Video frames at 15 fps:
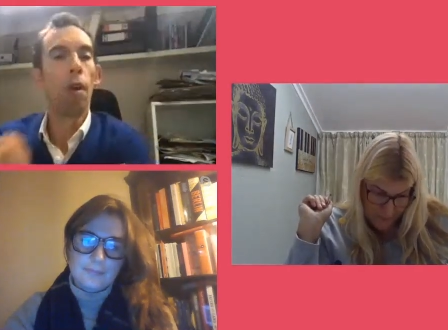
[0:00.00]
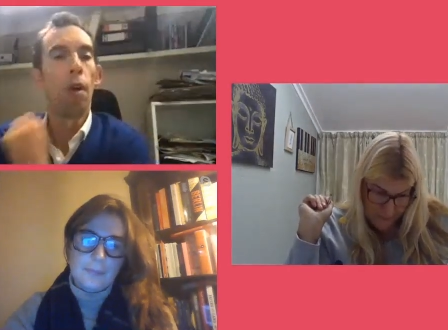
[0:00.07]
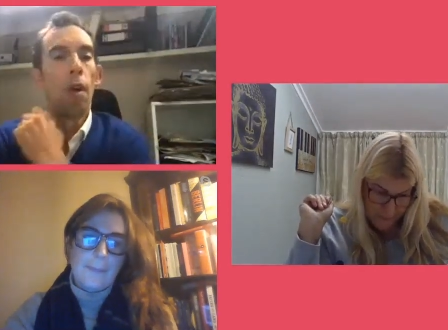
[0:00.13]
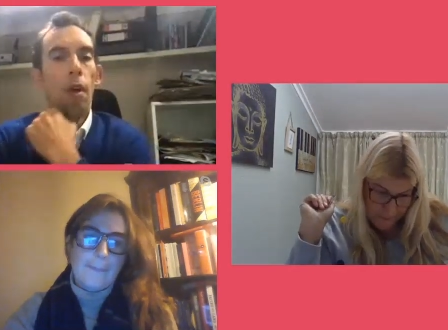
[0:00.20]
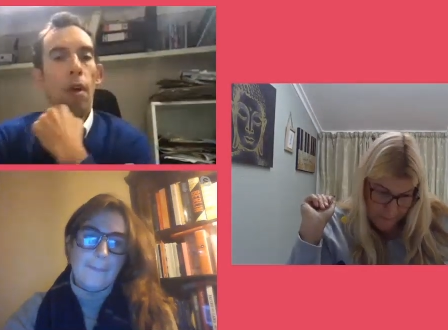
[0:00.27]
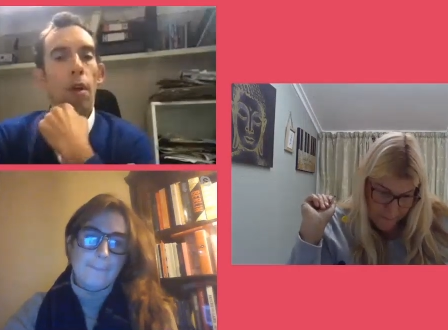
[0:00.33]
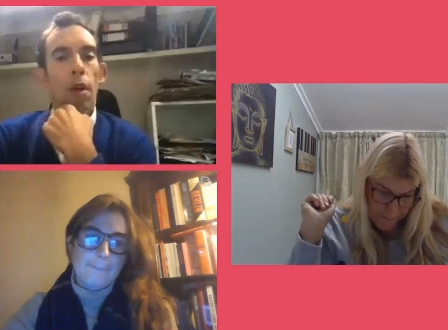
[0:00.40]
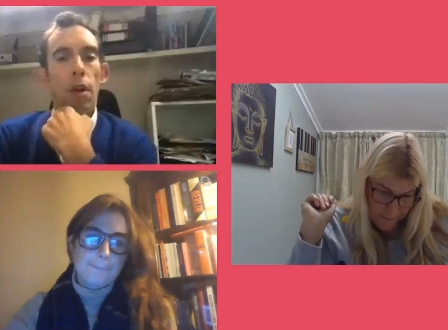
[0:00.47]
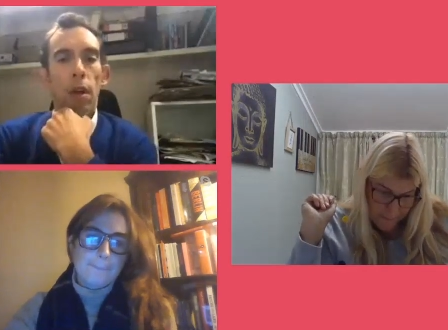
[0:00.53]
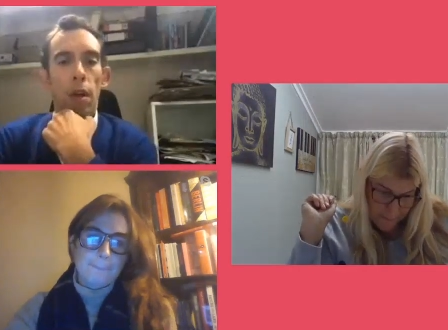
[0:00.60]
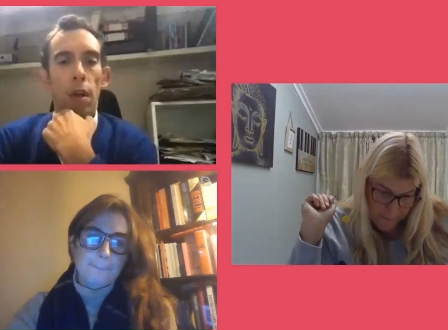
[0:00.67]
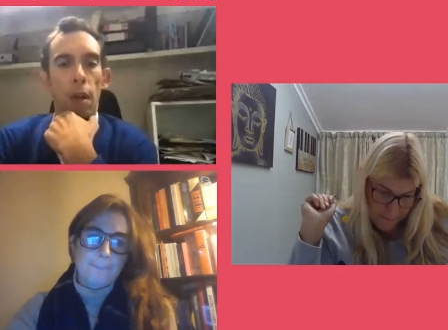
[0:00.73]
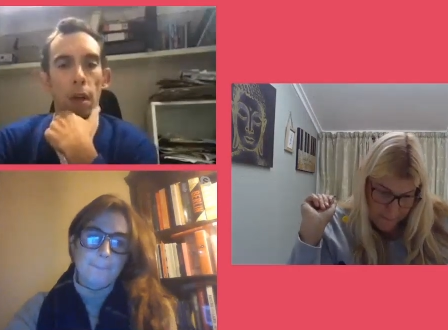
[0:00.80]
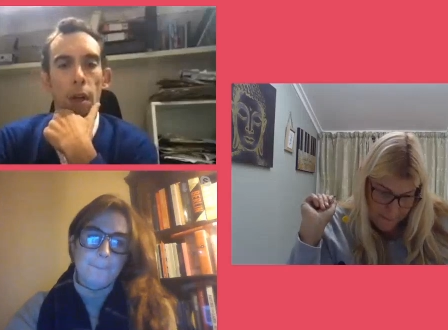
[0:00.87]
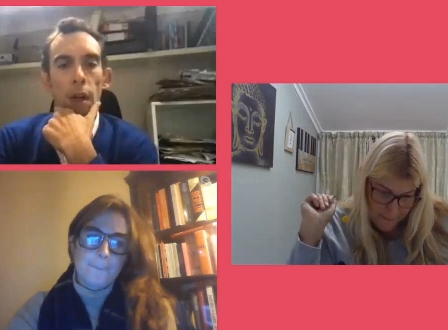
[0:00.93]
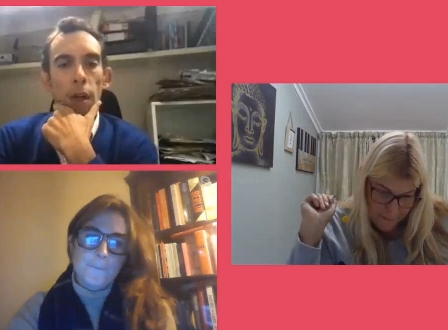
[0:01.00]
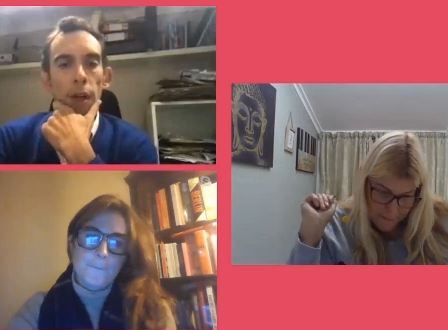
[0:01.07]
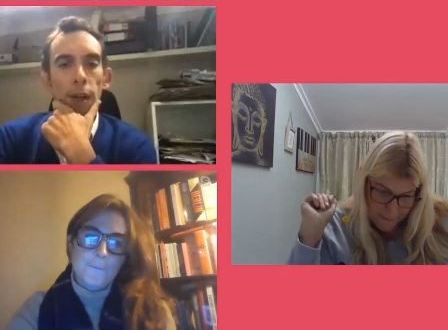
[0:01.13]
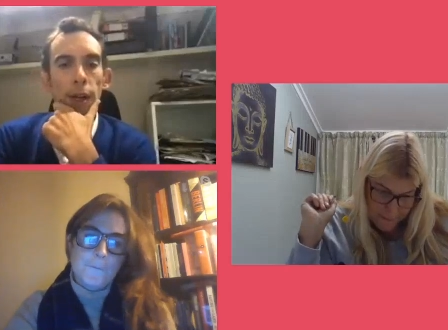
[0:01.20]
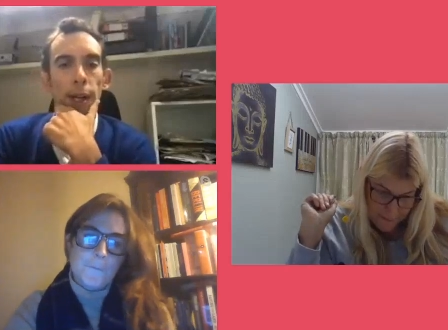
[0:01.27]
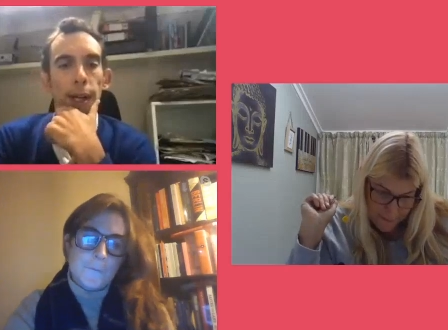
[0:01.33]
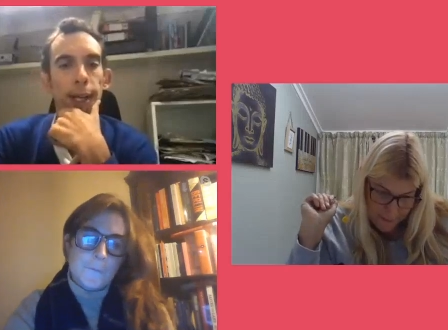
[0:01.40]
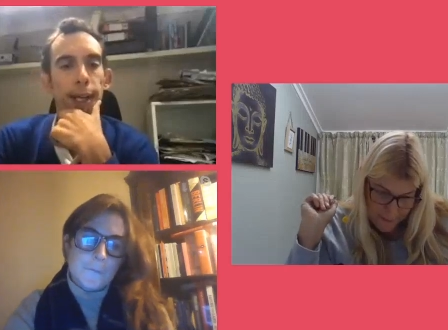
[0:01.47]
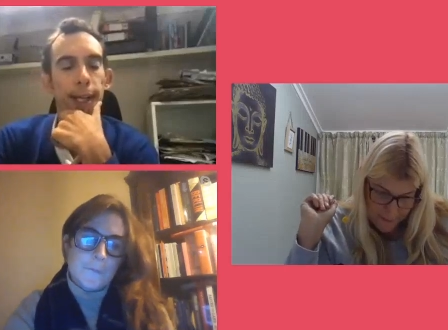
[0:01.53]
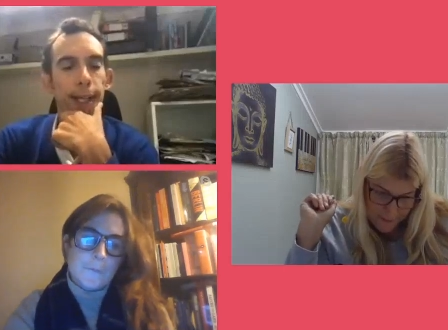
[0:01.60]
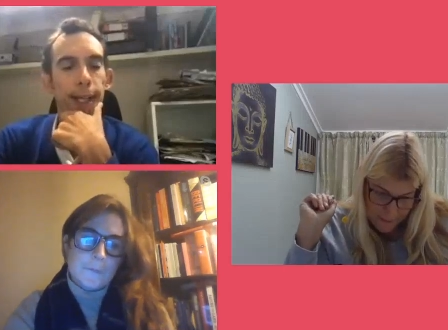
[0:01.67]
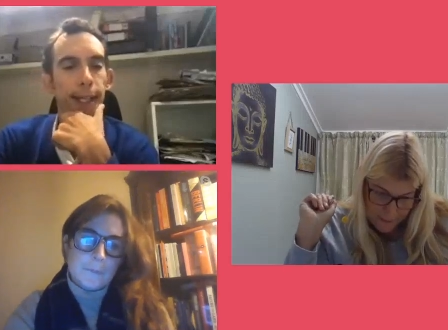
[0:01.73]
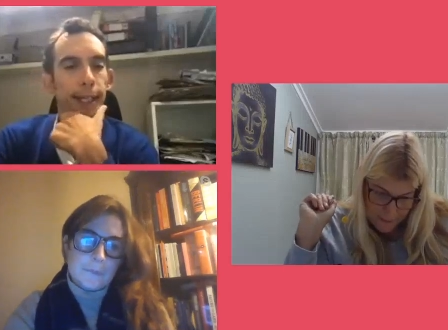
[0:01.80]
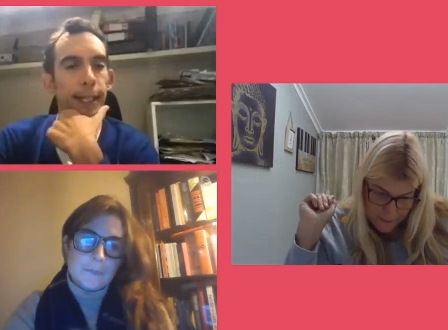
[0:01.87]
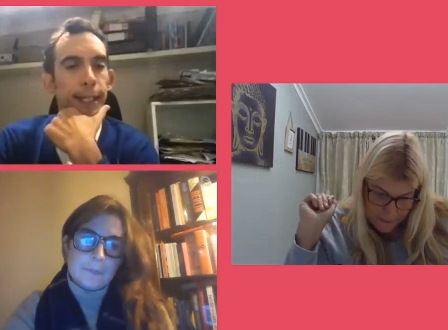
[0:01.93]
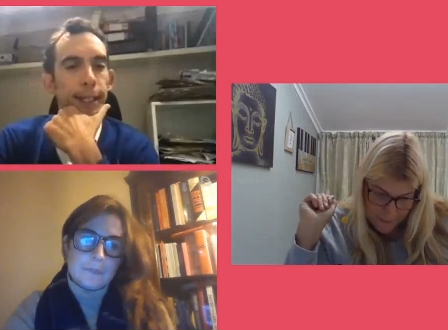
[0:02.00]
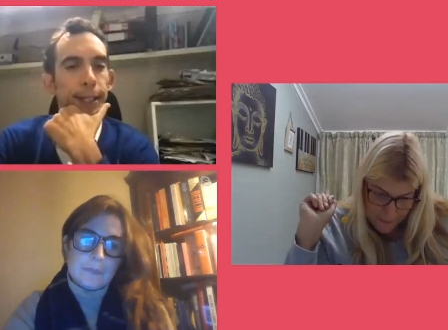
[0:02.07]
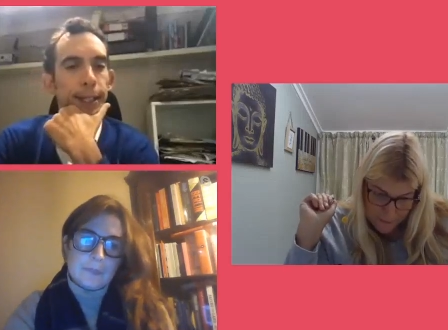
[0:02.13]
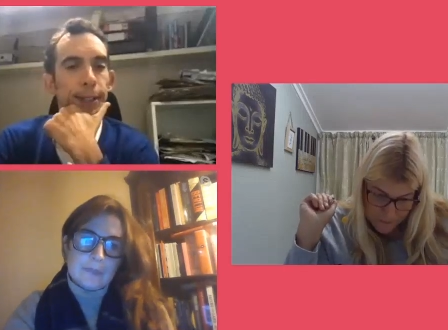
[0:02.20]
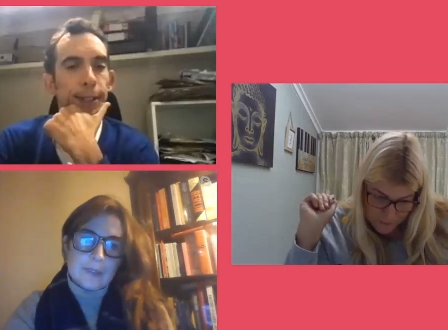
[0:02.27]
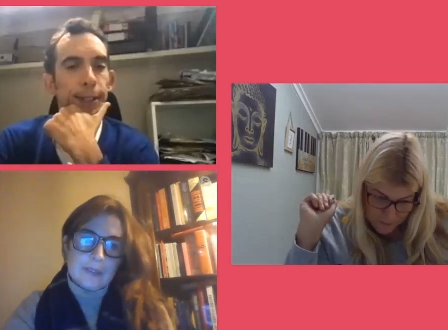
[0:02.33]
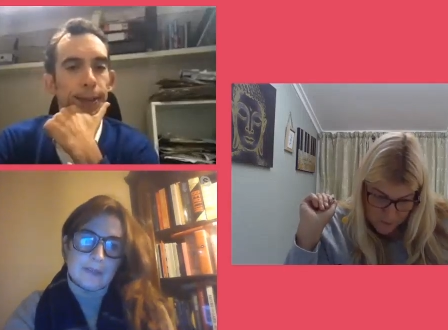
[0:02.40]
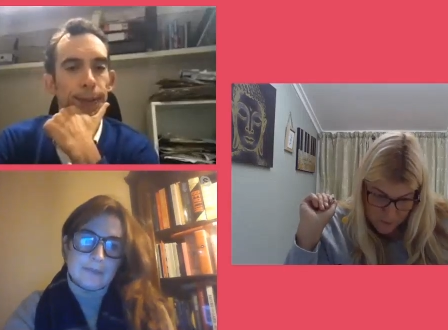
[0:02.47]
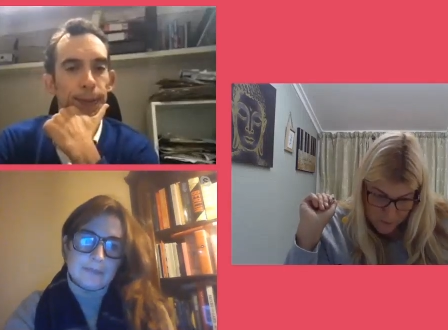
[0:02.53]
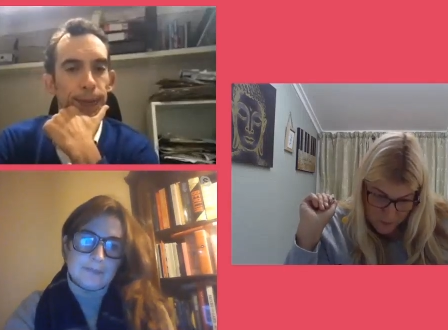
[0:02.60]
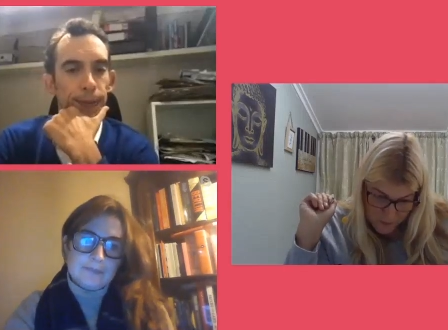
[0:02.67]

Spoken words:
Nothing is said.